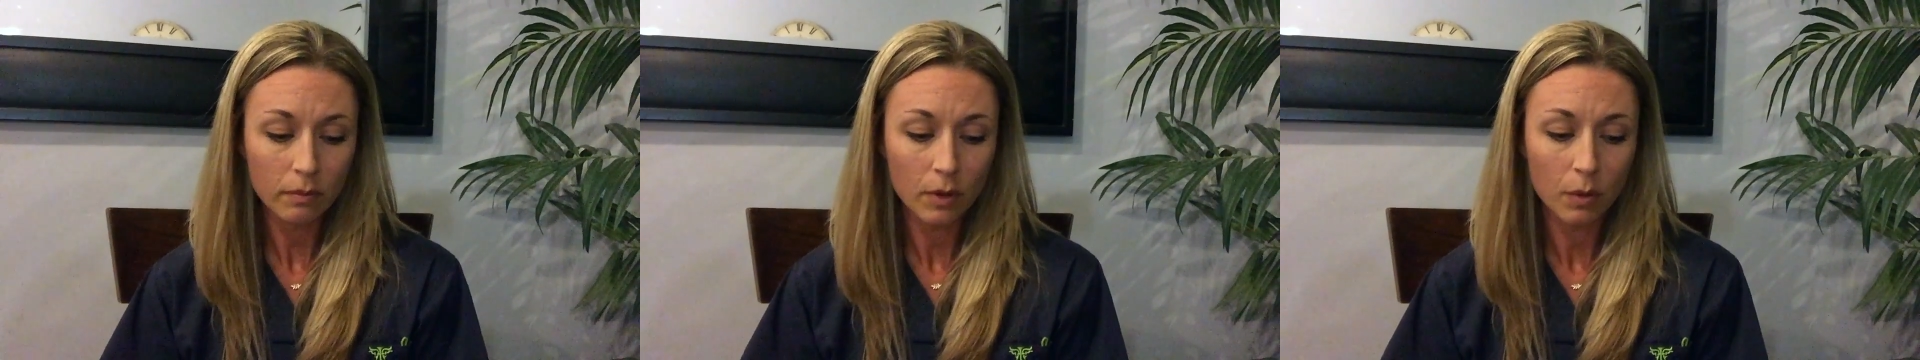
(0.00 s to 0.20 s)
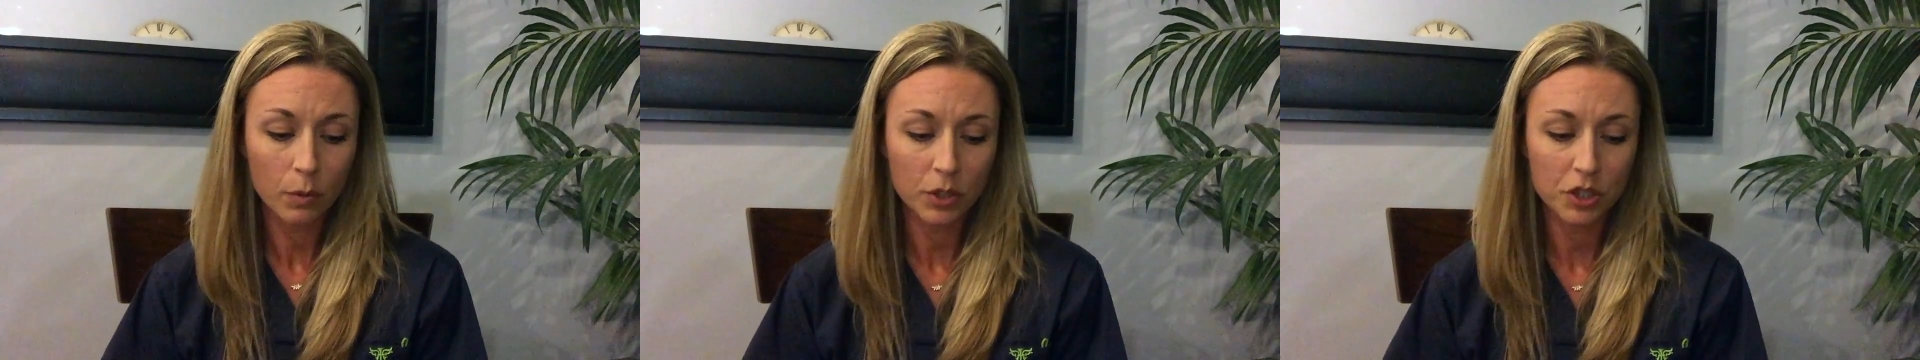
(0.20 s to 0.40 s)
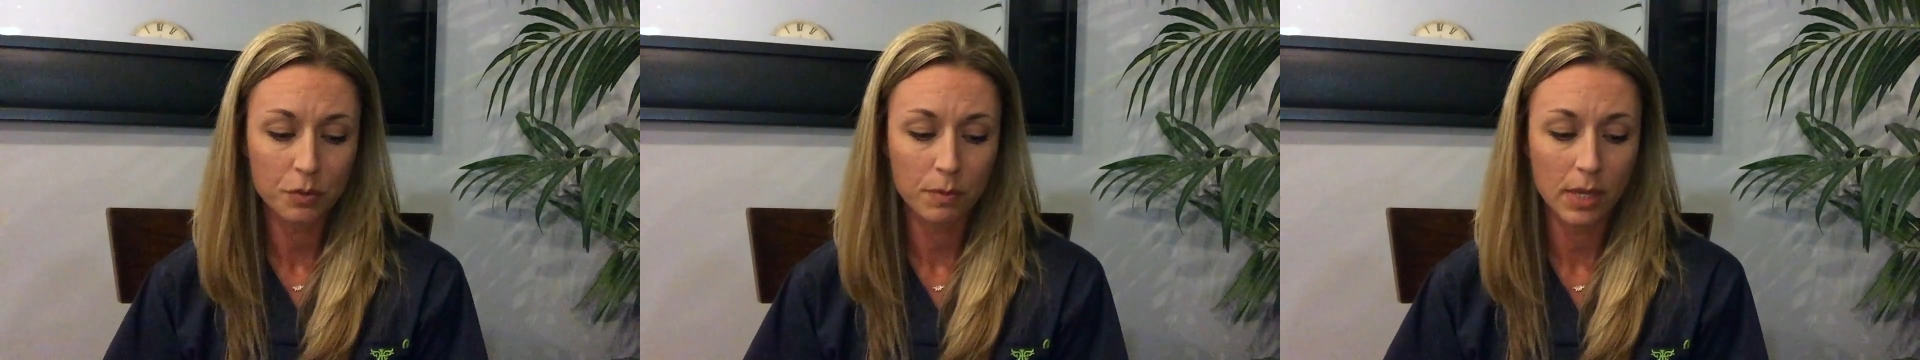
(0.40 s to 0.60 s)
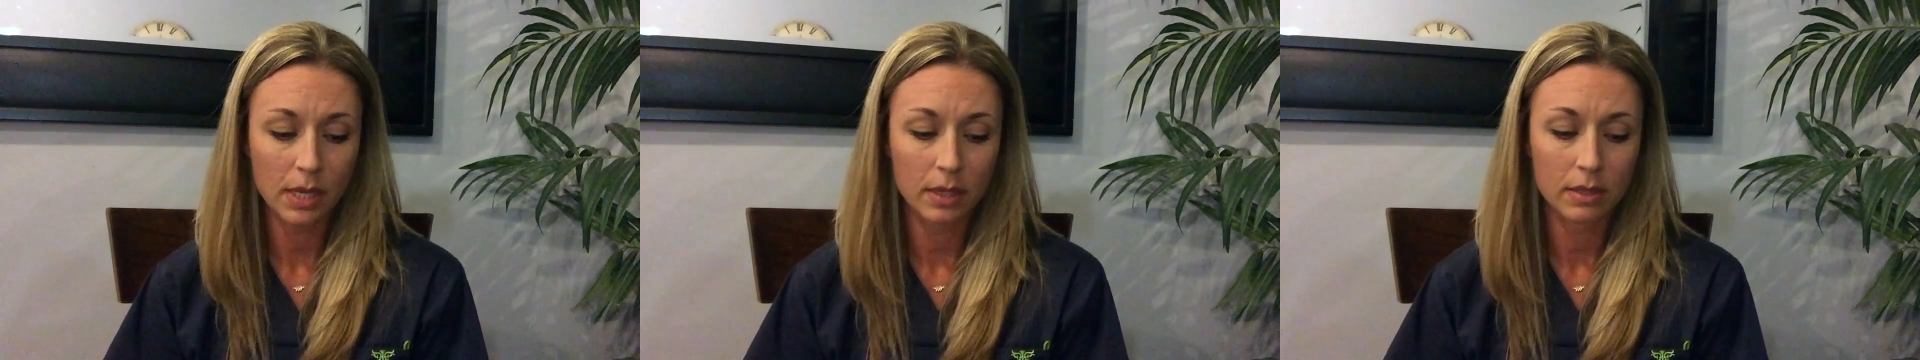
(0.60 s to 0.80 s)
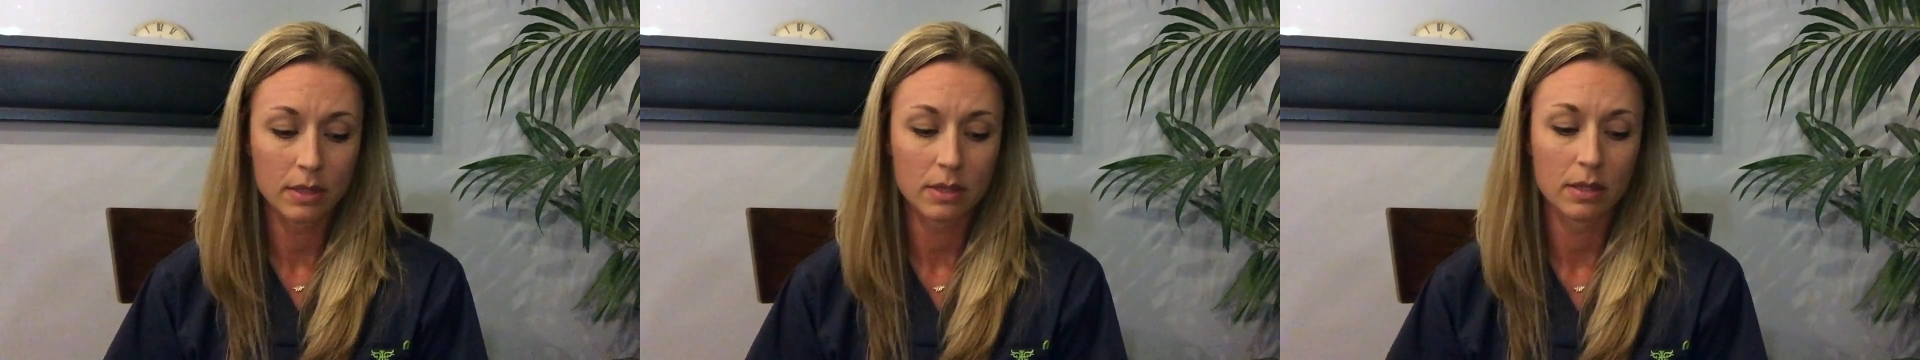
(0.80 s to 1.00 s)
which
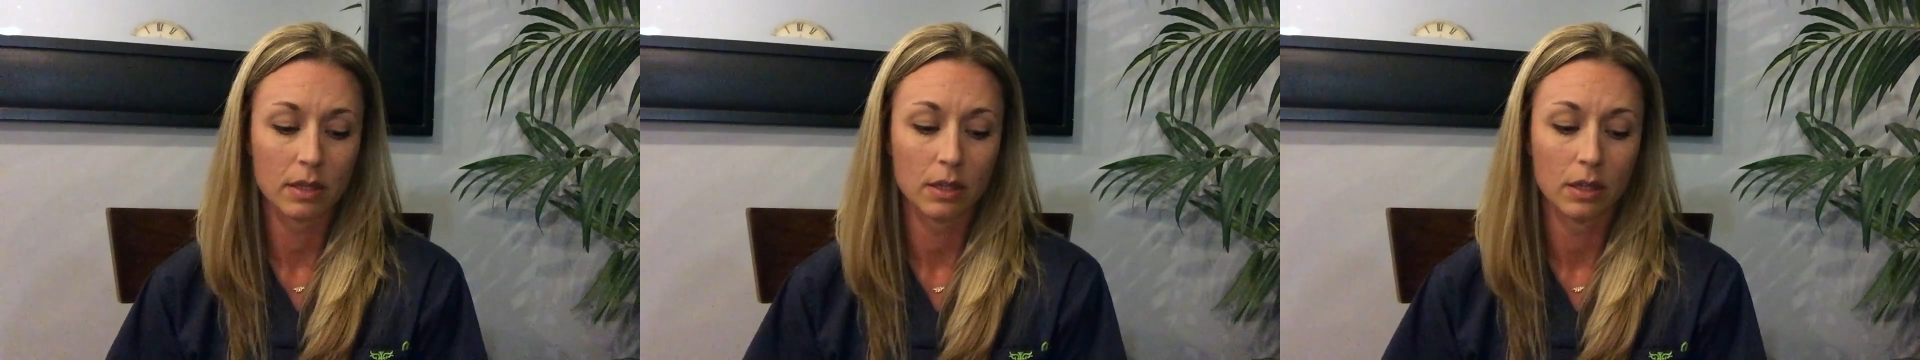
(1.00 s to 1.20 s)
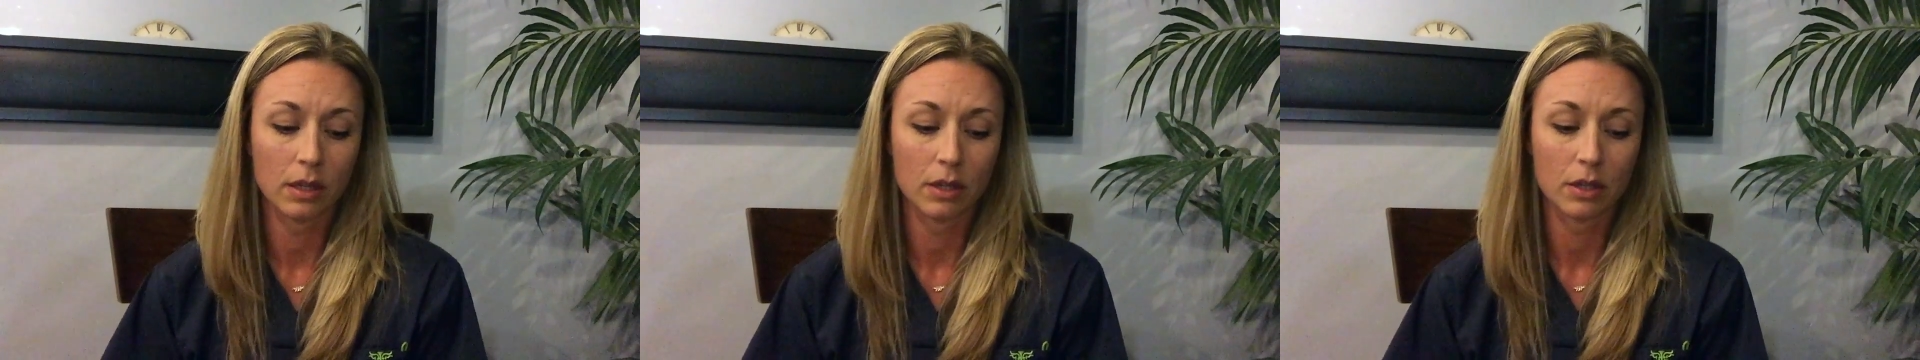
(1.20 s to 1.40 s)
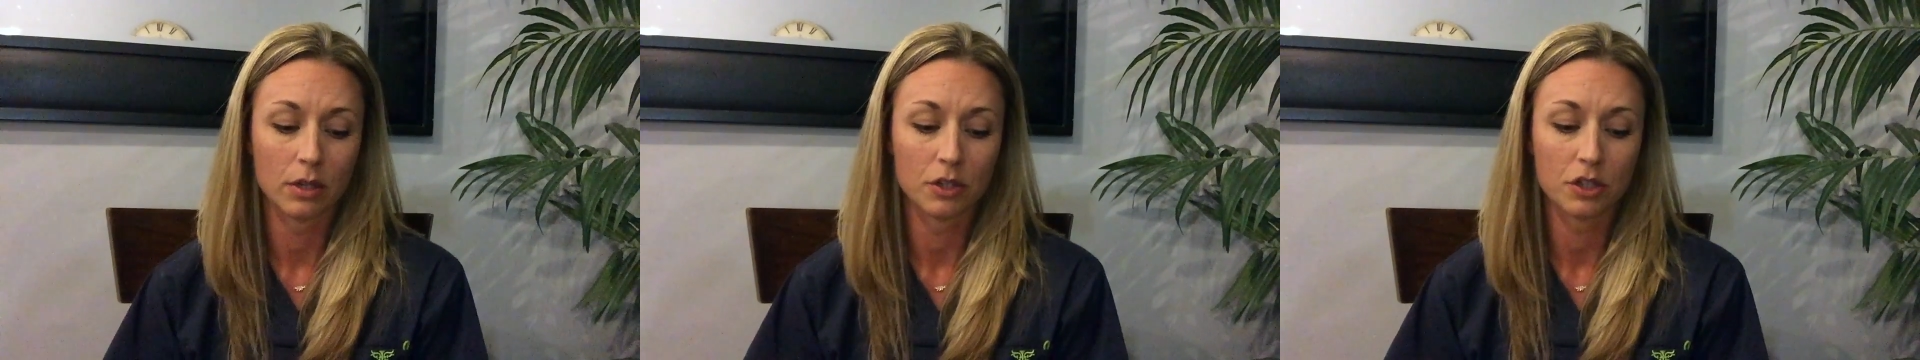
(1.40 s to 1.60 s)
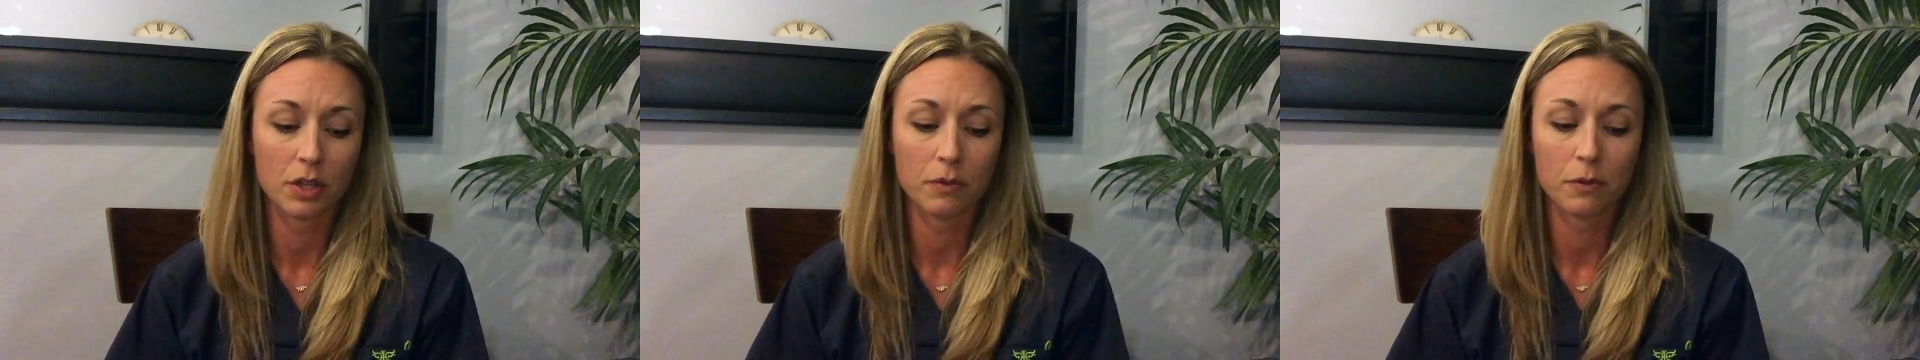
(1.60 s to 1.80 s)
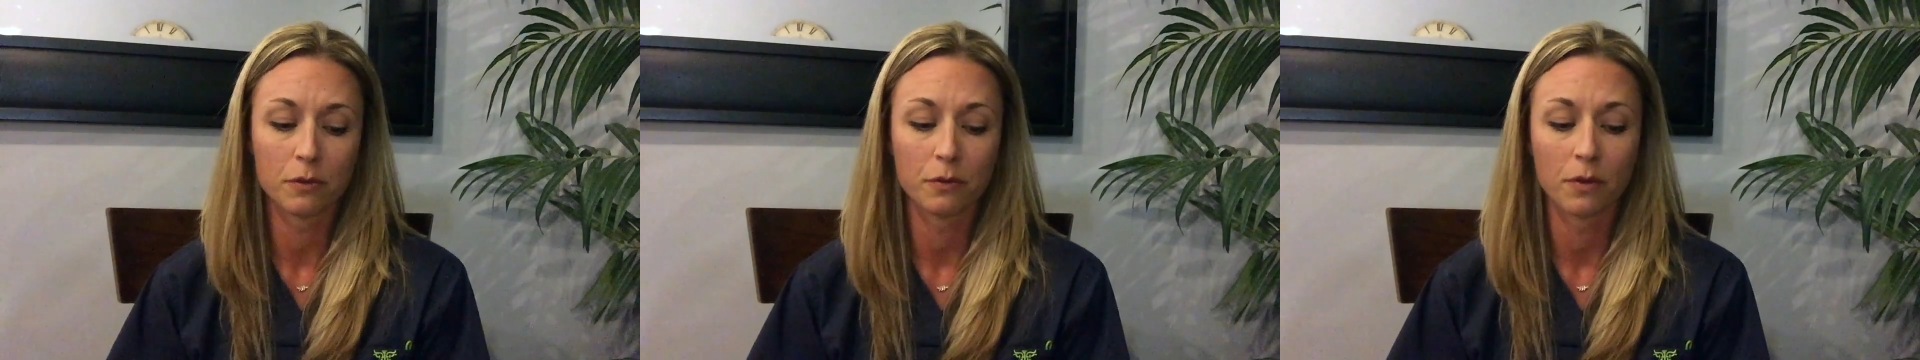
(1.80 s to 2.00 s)
means the
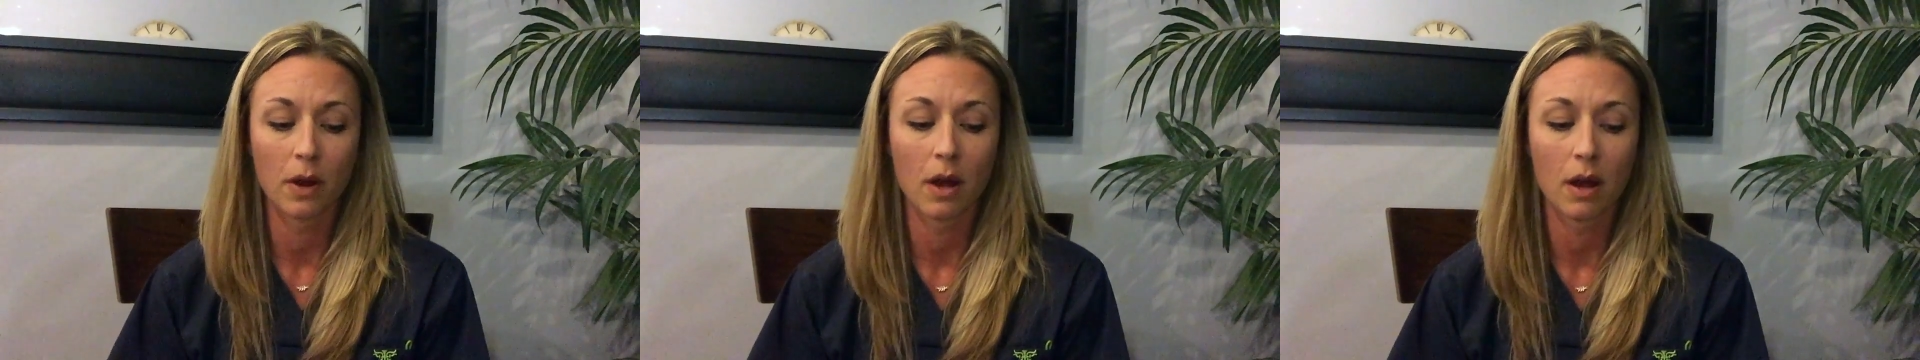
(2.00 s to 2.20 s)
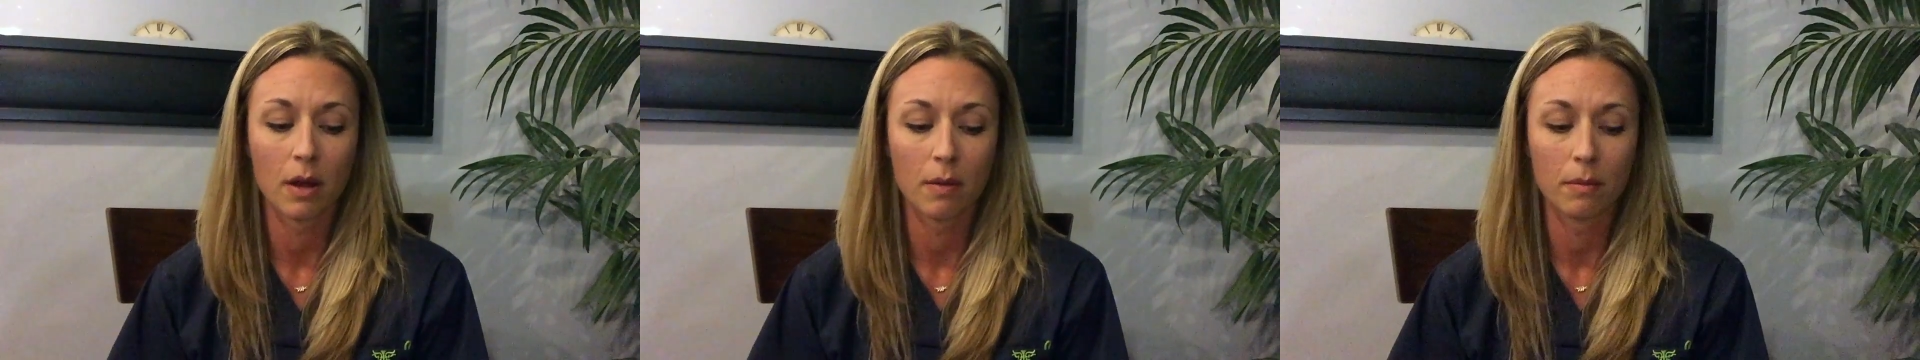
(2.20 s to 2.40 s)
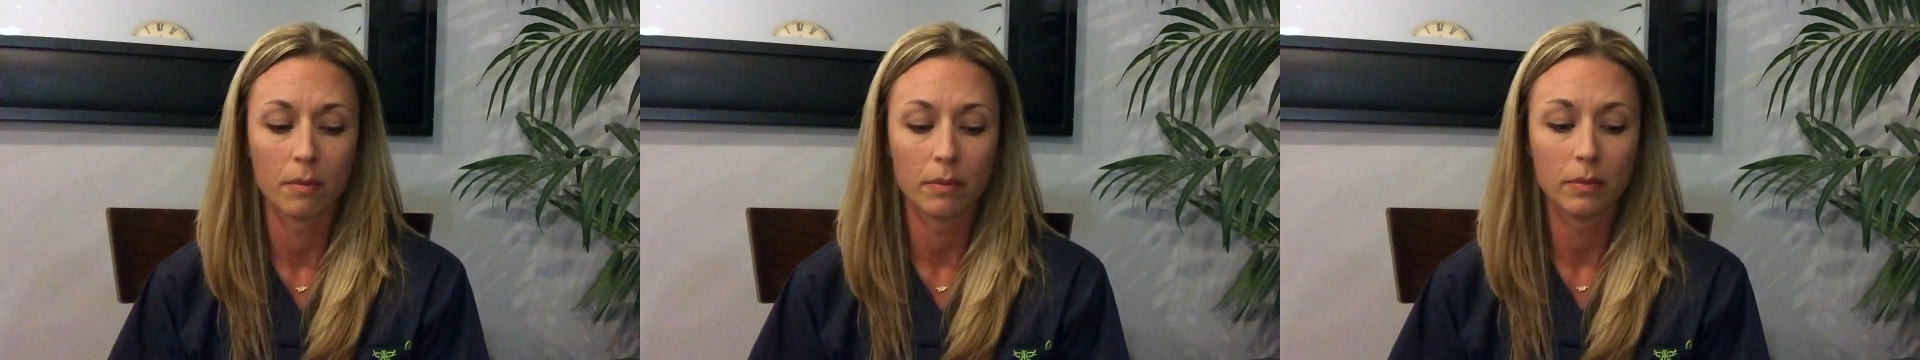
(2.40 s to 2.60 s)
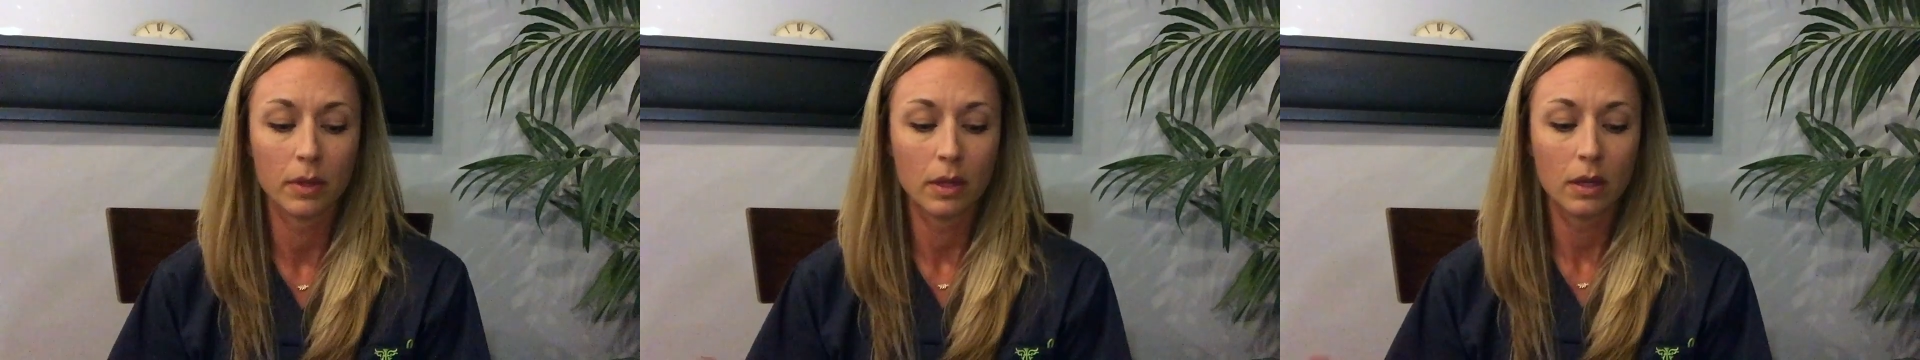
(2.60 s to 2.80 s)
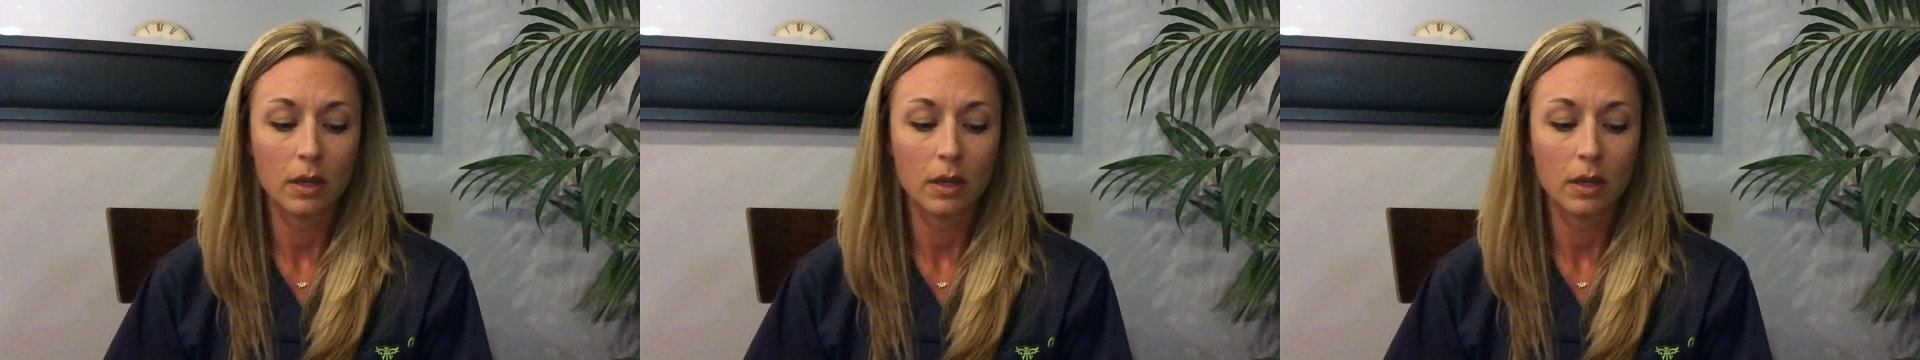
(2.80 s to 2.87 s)
shift from